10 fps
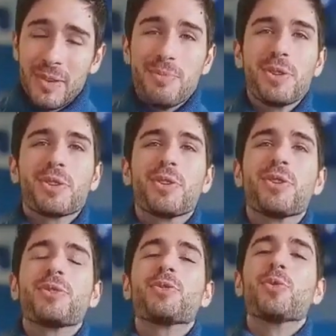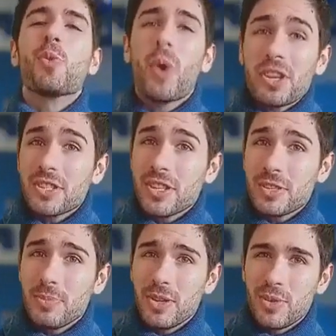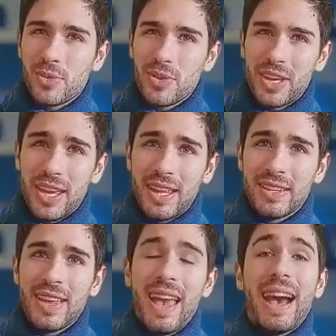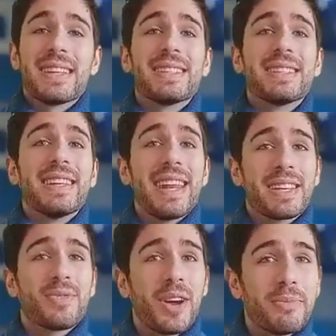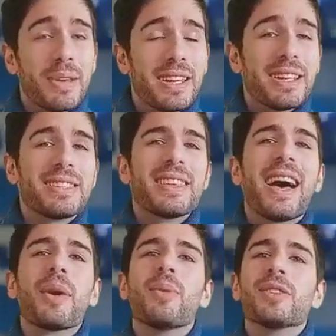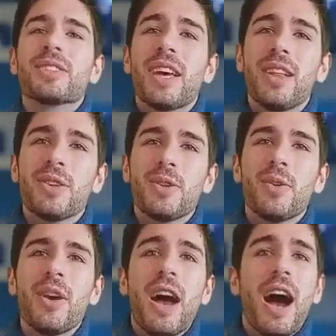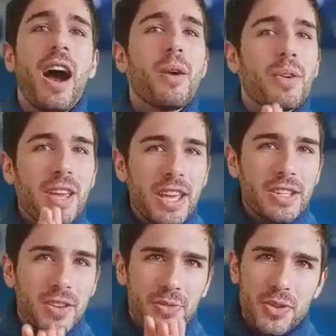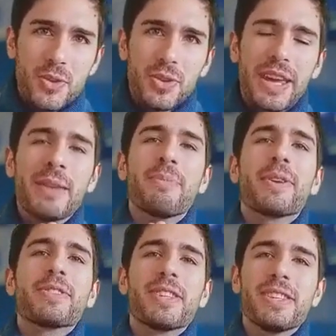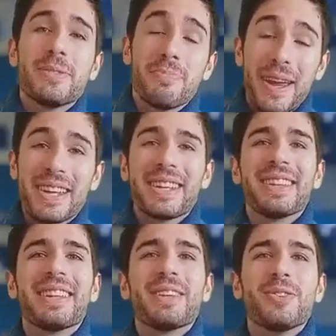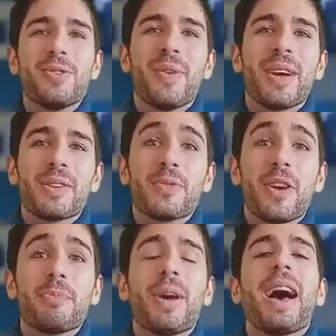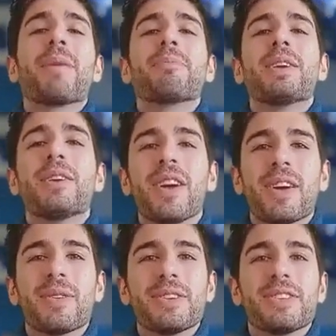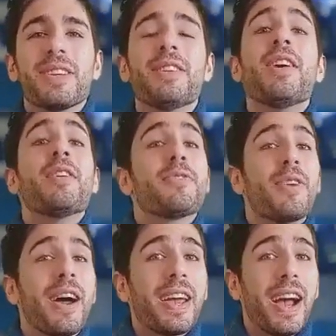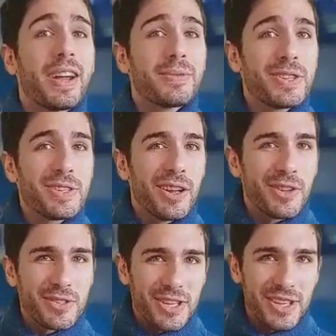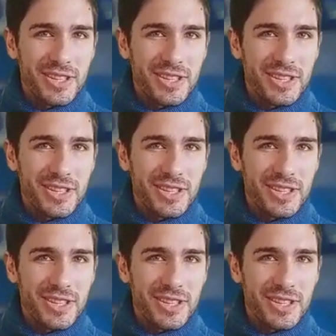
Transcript: Be sure to watch this video to the end, as in the next 5 minutes I will tell you how each of you can participate in the new airdrop and be guaranteed $500